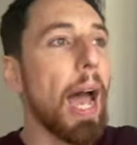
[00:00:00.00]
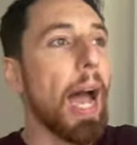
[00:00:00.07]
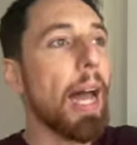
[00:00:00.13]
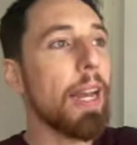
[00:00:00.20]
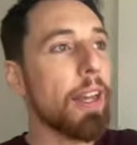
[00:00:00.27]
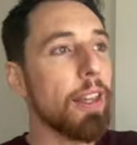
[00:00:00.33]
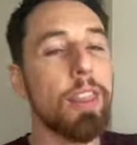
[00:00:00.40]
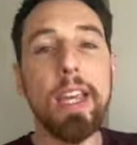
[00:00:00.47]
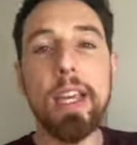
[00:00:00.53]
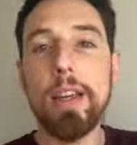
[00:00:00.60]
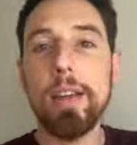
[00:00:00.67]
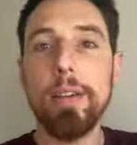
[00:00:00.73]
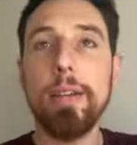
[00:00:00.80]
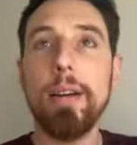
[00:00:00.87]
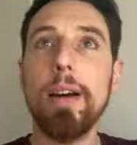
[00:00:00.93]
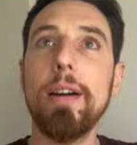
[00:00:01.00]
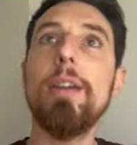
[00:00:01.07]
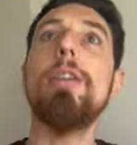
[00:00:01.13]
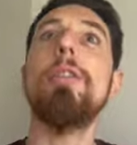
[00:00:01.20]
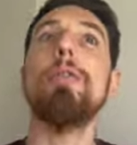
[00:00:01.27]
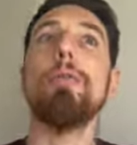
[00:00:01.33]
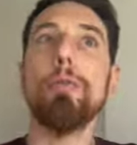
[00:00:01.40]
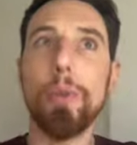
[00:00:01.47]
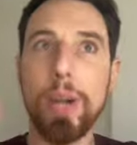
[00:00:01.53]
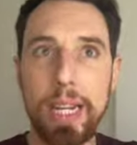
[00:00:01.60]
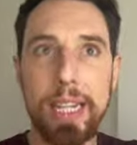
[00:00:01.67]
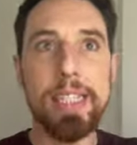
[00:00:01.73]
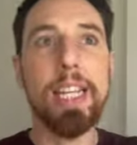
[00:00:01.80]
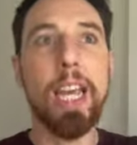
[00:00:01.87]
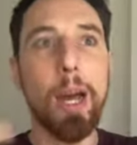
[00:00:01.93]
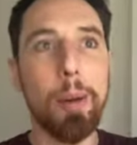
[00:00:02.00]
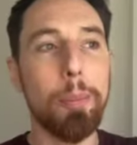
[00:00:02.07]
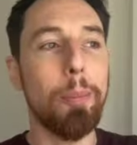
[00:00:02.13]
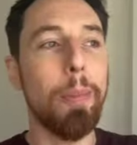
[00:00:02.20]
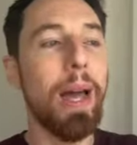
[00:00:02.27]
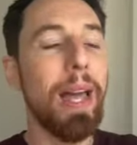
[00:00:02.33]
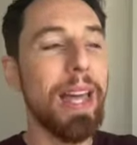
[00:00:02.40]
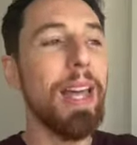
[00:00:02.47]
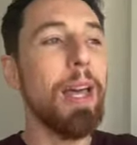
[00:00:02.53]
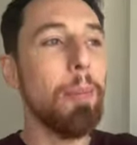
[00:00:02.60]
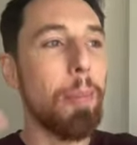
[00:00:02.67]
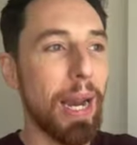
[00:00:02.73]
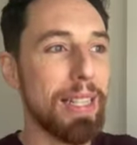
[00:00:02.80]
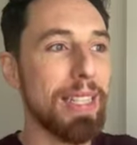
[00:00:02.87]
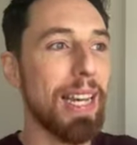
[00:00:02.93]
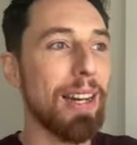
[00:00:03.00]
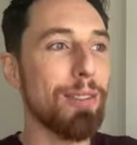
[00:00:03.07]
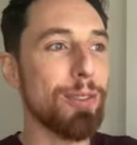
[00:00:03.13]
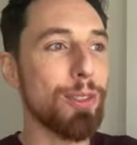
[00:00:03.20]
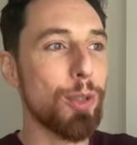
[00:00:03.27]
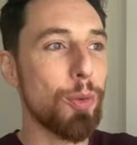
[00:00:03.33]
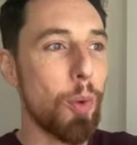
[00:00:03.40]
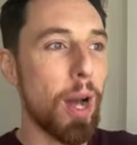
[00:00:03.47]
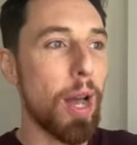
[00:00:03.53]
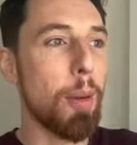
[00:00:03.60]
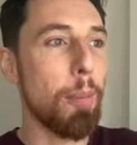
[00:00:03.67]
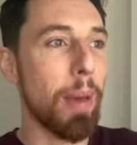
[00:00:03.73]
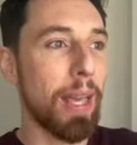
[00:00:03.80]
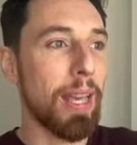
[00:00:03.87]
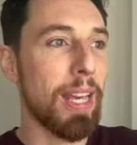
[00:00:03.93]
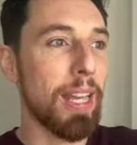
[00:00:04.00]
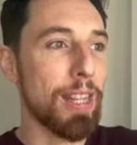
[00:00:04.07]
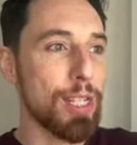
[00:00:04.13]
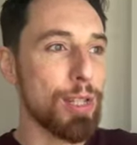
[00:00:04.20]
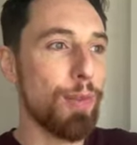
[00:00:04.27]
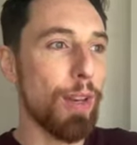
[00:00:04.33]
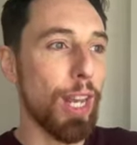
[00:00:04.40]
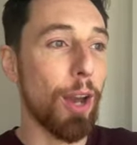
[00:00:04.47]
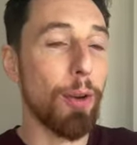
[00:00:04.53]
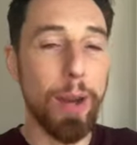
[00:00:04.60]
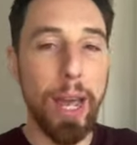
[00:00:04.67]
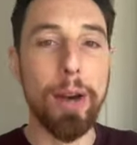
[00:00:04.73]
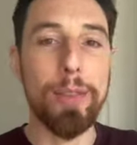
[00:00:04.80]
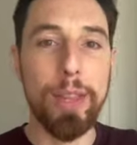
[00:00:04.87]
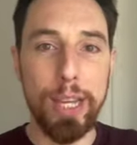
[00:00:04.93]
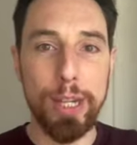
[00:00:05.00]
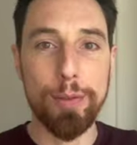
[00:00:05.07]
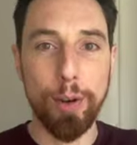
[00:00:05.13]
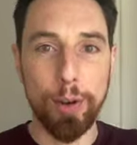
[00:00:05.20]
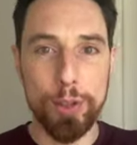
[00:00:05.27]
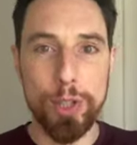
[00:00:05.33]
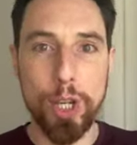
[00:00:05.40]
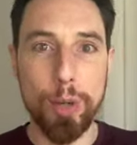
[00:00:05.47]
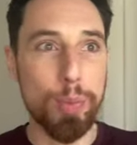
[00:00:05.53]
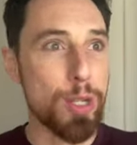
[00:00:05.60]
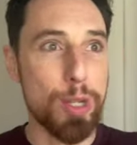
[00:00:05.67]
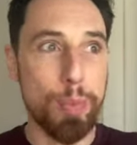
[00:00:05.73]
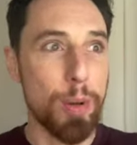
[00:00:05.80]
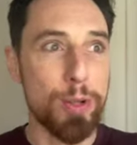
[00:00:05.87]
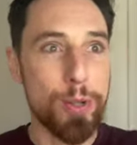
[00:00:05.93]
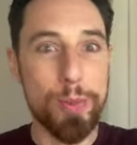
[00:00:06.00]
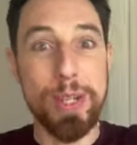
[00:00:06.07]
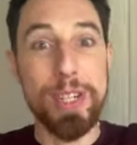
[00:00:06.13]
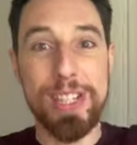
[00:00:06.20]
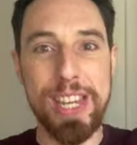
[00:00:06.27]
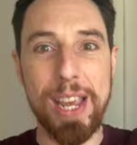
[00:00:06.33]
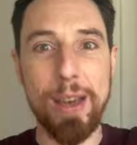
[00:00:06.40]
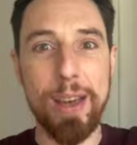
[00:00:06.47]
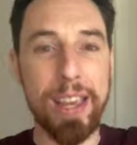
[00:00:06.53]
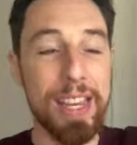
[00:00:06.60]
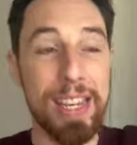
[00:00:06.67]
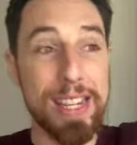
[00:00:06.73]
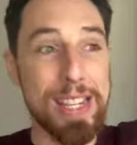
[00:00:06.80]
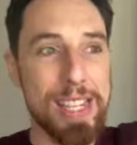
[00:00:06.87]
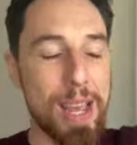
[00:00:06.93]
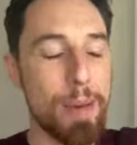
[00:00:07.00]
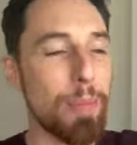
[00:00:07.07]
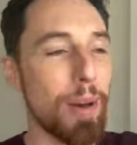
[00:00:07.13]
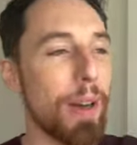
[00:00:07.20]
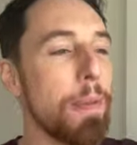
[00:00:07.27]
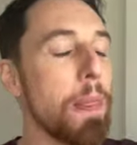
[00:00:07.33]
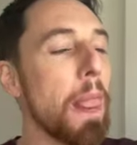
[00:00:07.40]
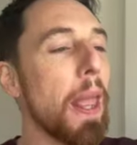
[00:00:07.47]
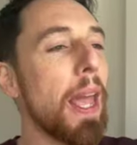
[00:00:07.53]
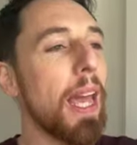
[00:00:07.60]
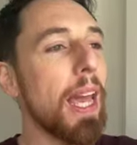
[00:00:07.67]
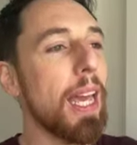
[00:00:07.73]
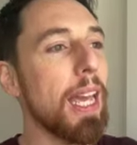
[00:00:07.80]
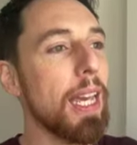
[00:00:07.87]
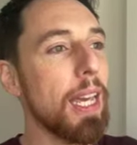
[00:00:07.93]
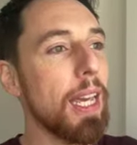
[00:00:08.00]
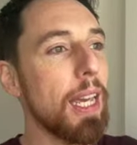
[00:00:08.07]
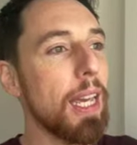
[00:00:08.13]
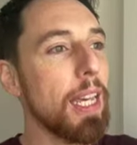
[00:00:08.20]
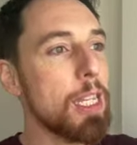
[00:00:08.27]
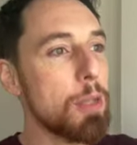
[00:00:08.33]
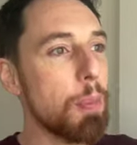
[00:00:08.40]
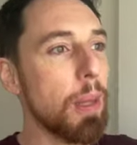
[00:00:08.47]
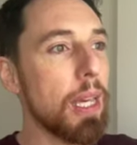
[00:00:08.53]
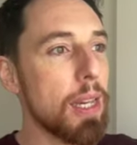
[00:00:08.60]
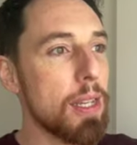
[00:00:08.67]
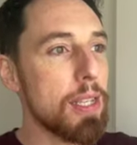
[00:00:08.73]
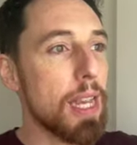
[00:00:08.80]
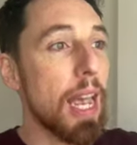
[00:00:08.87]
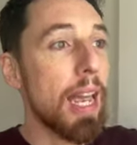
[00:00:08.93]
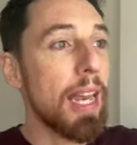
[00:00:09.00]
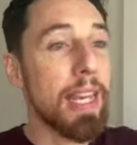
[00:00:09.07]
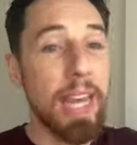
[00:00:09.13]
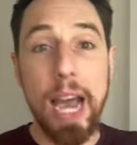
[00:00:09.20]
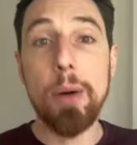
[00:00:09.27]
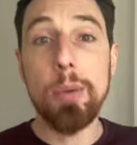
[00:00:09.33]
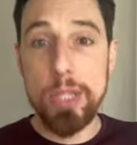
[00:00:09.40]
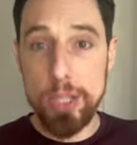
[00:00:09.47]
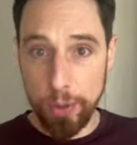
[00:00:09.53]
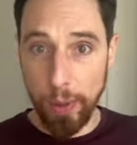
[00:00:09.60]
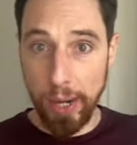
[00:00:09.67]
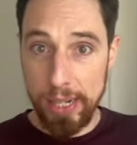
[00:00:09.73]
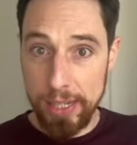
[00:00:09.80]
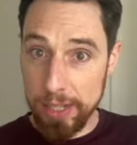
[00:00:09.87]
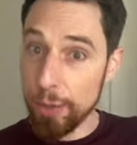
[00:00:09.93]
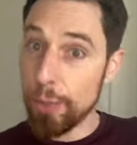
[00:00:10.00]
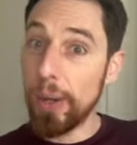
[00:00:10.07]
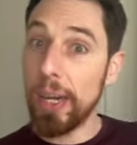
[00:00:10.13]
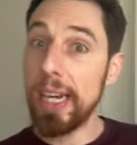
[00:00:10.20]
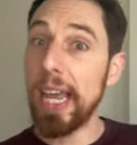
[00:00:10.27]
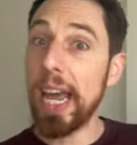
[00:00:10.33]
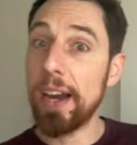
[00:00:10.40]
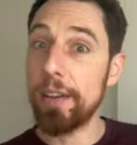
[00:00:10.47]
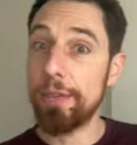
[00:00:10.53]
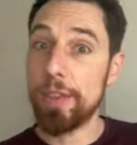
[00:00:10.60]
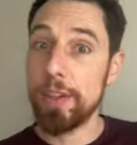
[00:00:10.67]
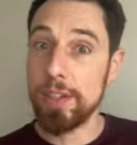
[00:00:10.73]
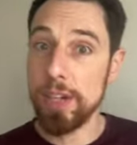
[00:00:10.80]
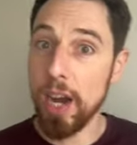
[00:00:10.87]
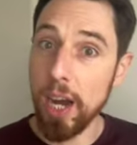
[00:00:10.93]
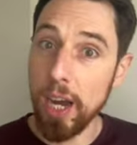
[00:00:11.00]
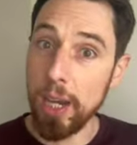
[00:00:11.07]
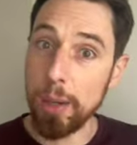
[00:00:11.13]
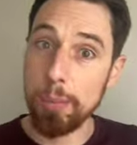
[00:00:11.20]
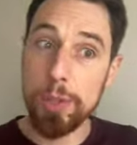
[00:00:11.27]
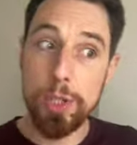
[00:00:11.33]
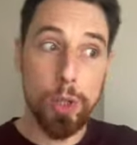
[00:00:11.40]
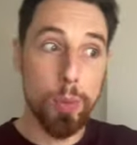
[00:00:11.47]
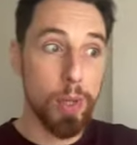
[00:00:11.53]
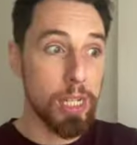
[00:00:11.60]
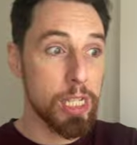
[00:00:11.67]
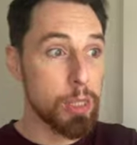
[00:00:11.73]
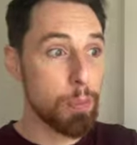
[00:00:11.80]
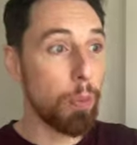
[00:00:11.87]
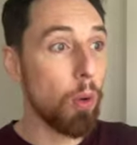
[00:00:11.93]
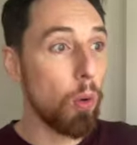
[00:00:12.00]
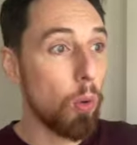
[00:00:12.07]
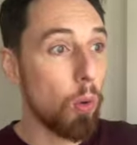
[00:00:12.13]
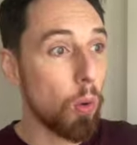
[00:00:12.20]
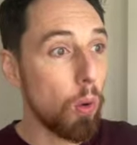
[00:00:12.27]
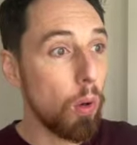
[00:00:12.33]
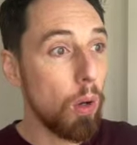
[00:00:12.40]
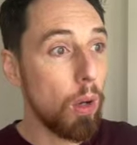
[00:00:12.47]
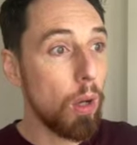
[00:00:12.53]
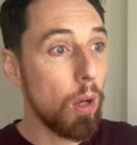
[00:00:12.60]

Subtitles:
And I think really to come back down to why I'm making this video now at the end of October as opposed to in December is because now it's great to really have the time to explore,